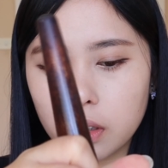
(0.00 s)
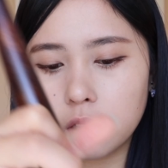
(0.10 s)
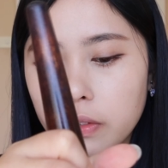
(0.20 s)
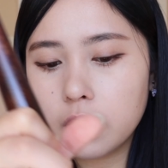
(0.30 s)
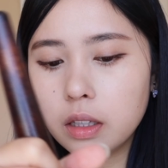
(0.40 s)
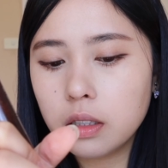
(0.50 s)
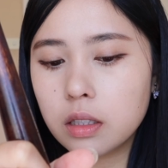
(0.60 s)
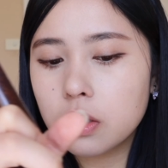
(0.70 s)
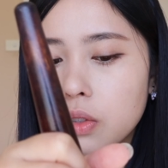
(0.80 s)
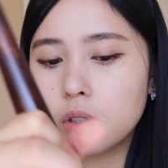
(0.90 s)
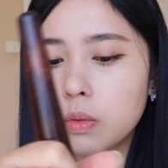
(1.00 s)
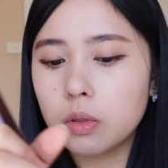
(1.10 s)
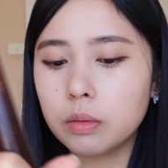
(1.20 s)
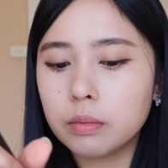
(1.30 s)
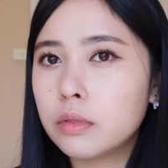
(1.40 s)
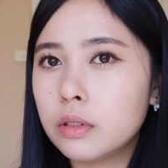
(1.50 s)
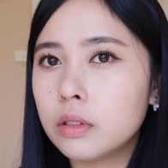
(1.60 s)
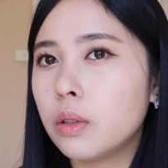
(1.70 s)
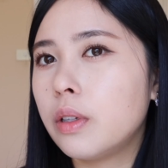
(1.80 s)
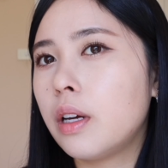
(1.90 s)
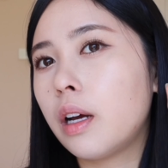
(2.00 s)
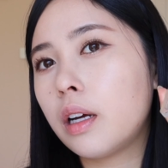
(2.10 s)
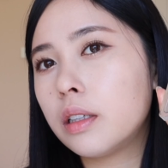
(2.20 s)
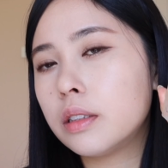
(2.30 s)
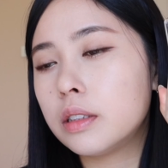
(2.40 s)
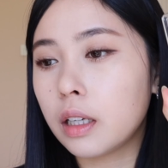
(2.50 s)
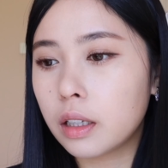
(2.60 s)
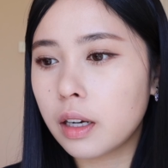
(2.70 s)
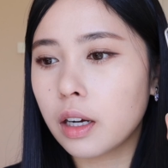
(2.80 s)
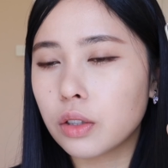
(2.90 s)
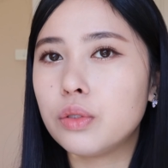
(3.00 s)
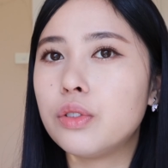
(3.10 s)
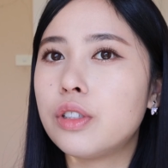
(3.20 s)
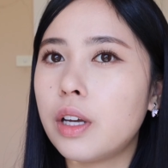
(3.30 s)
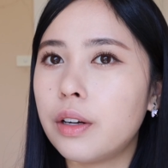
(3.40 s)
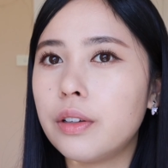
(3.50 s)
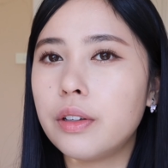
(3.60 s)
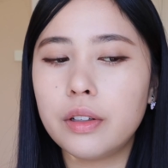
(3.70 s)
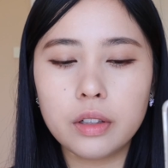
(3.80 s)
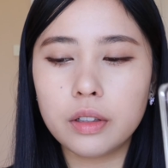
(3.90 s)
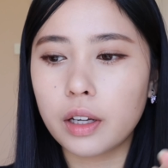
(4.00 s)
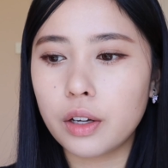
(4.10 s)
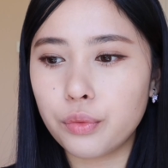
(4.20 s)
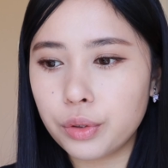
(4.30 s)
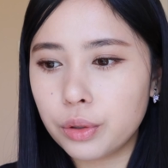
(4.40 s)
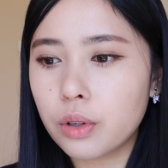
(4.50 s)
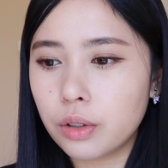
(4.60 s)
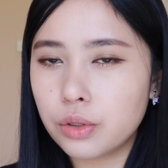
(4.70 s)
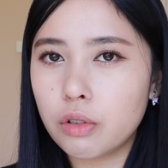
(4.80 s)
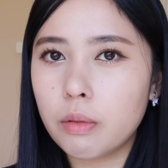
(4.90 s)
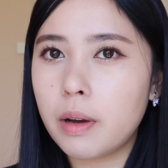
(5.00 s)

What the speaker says: I love it how this isn't too warm, so it acts like an actual shadow, like a real contour